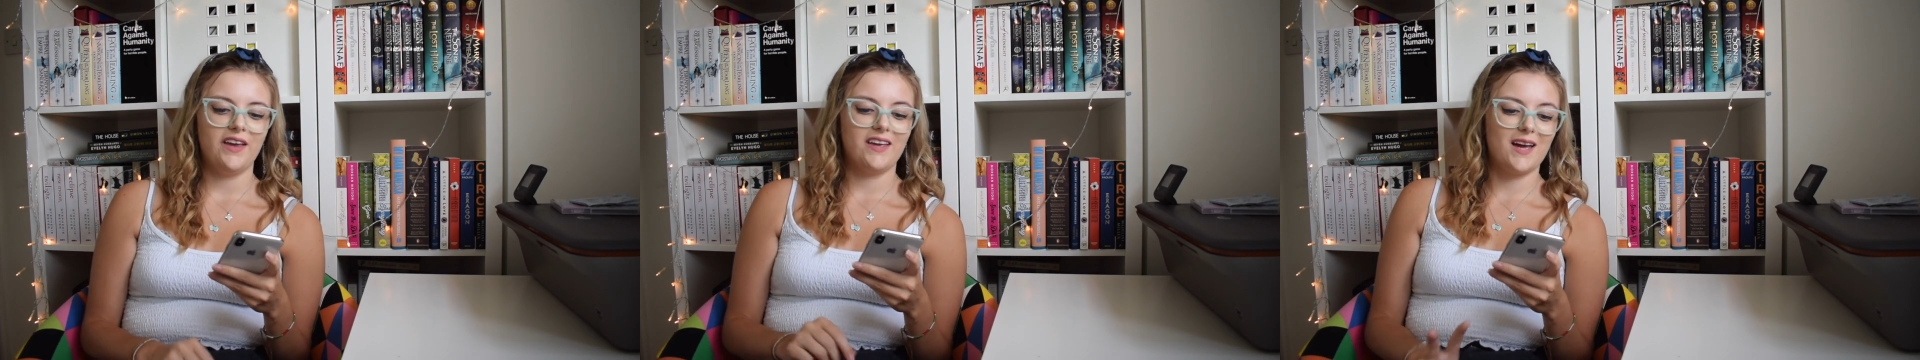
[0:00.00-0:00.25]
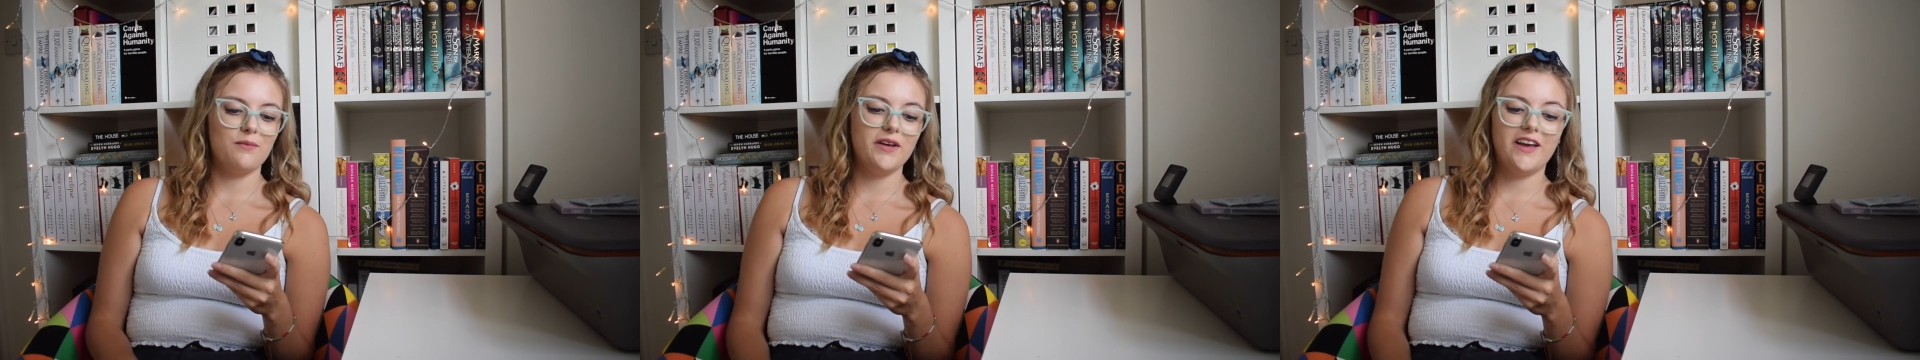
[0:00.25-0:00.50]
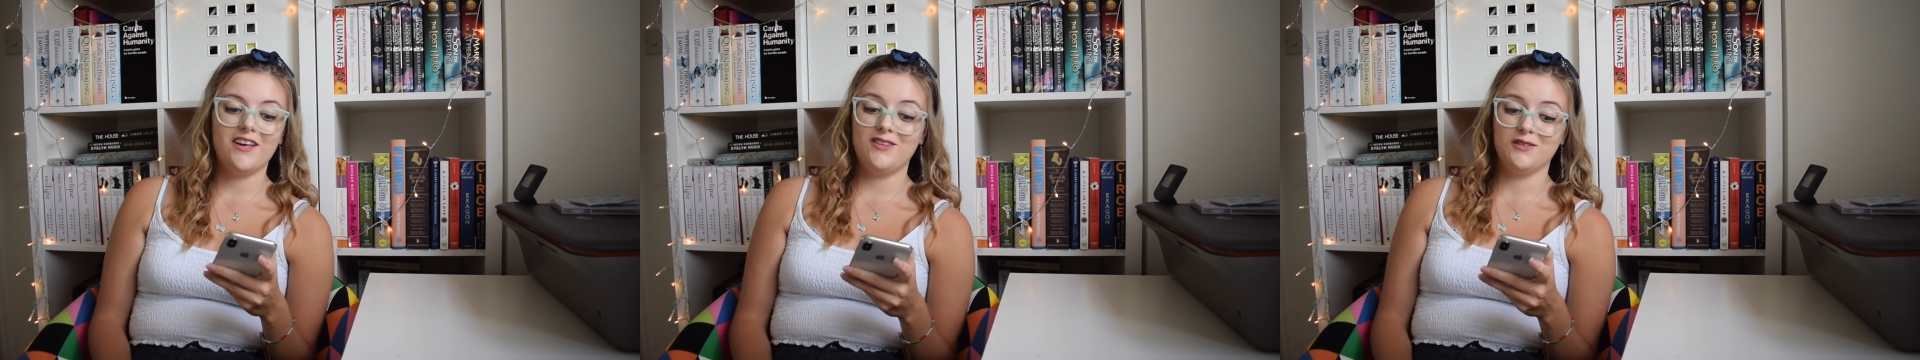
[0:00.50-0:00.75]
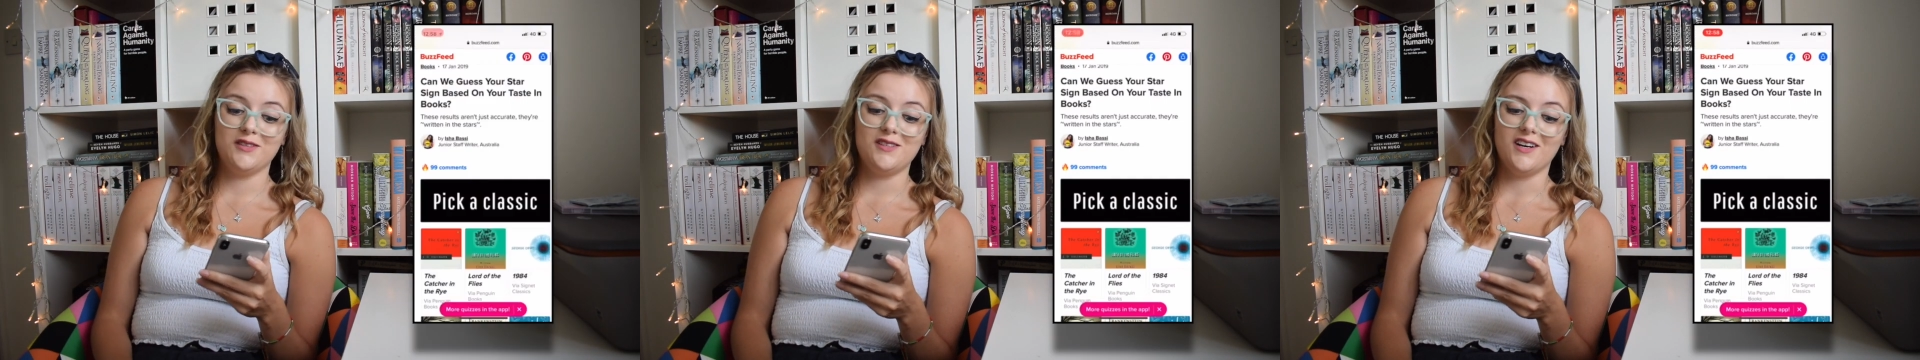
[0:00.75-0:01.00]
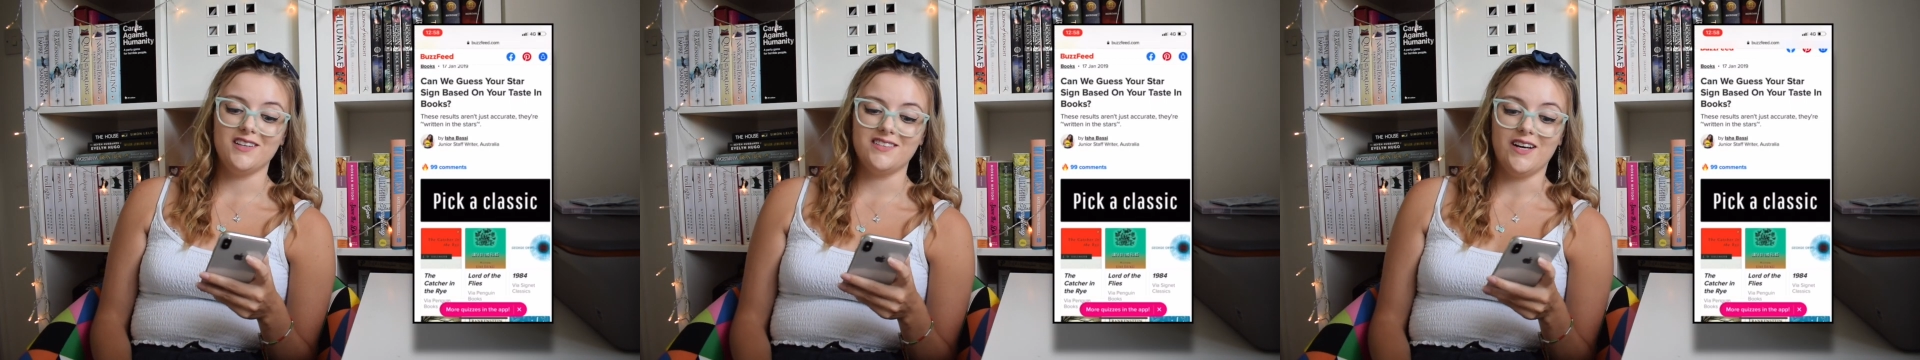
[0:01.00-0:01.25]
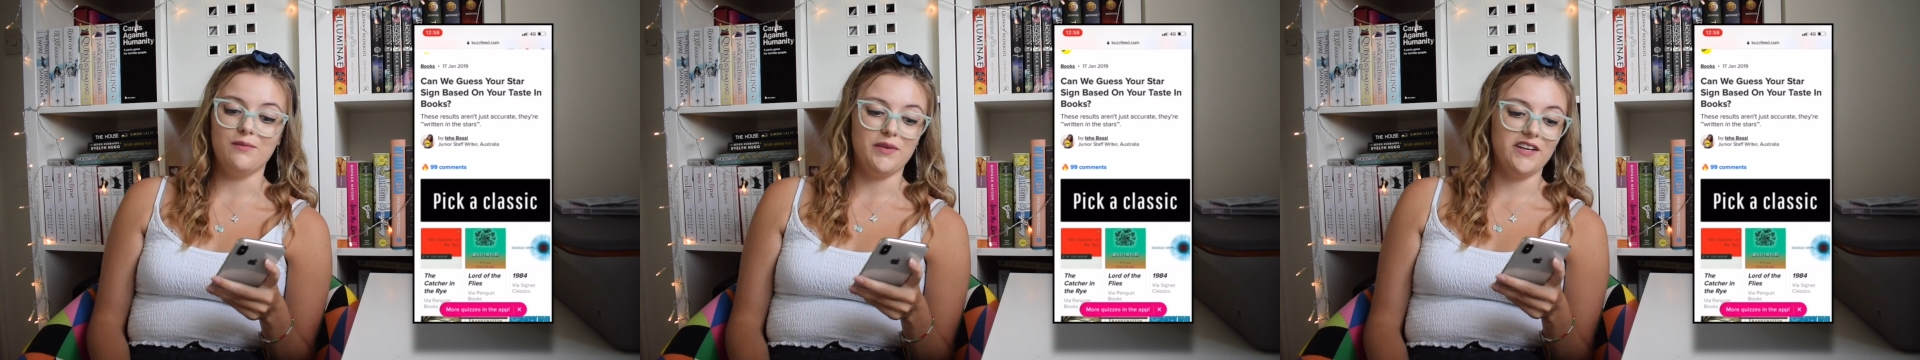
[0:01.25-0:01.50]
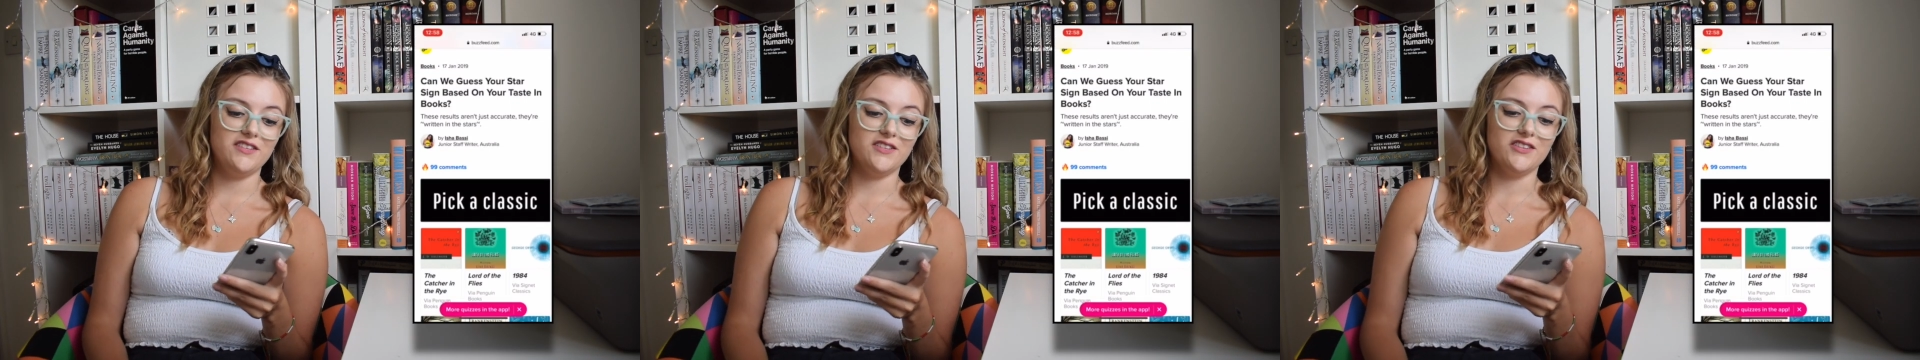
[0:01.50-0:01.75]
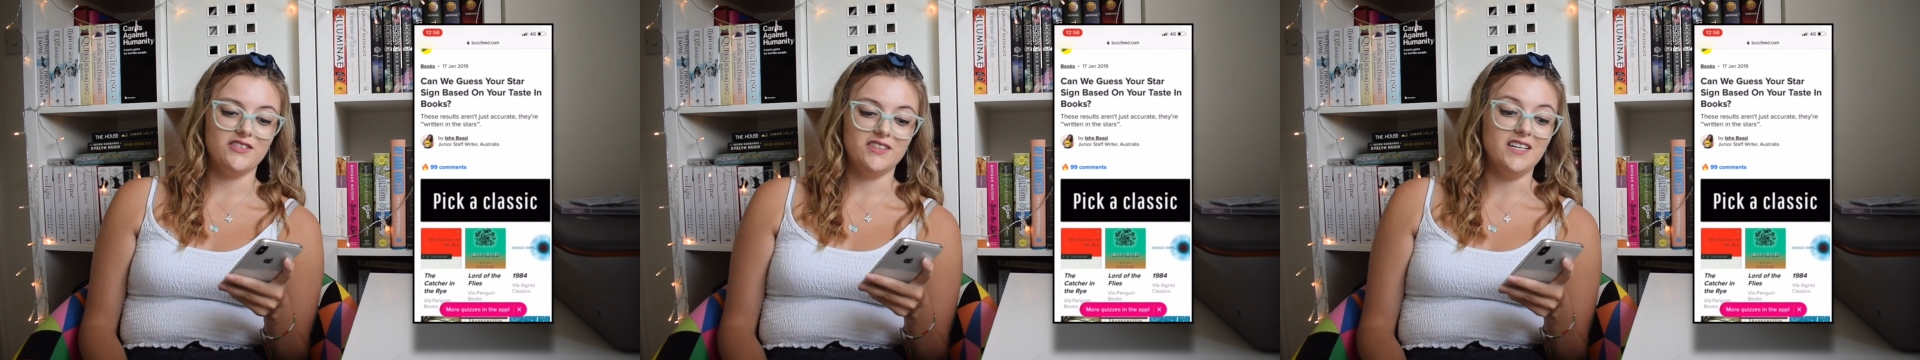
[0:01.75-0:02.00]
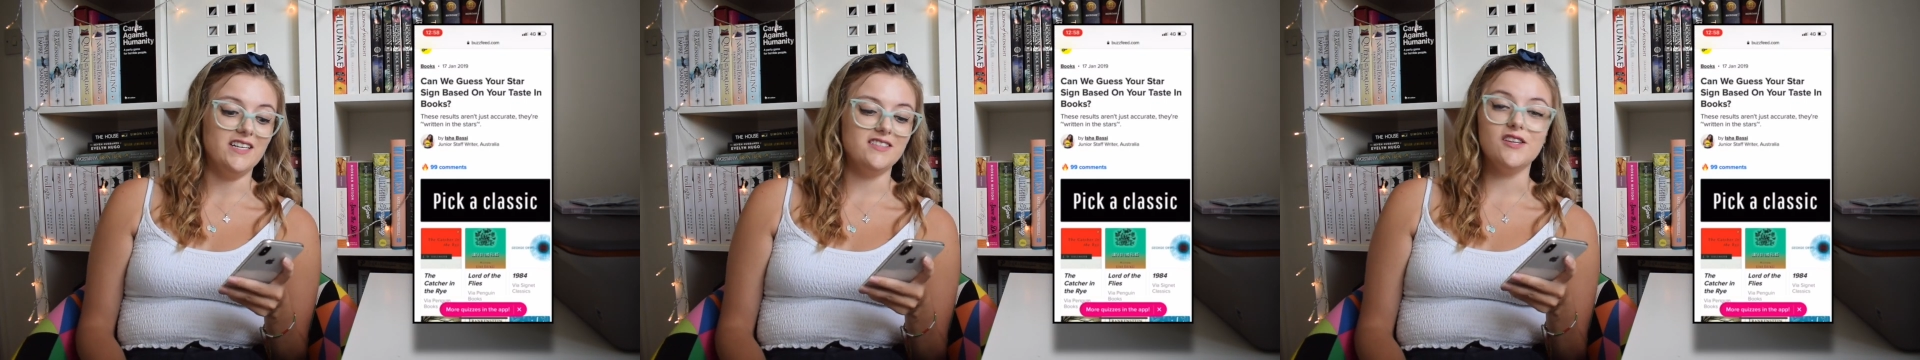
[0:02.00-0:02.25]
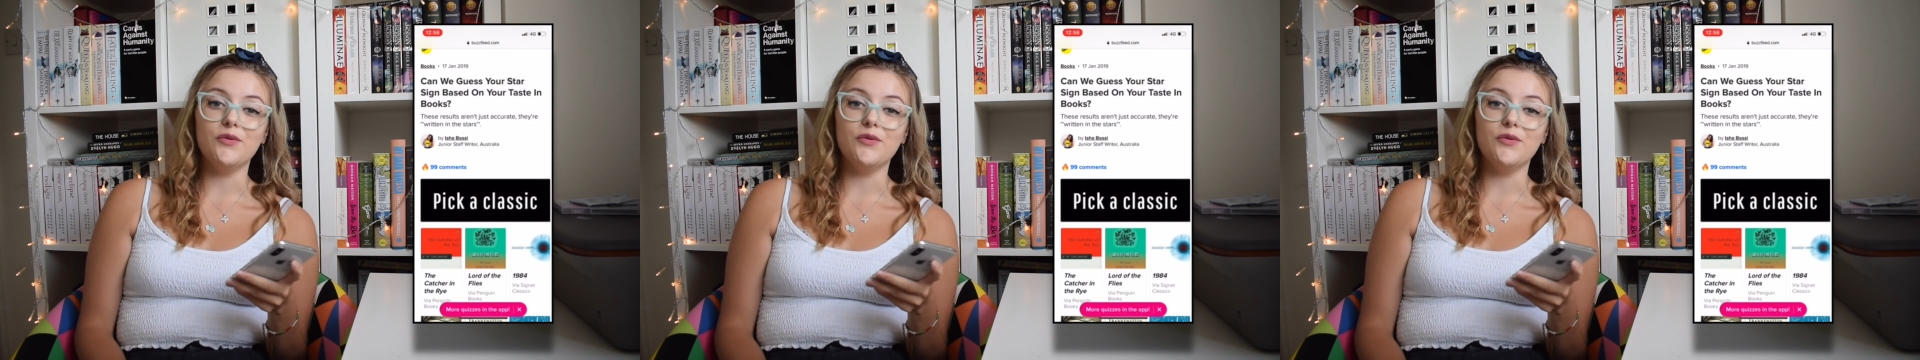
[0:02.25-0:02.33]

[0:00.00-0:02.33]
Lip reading: Can we guess your star sign based on your taste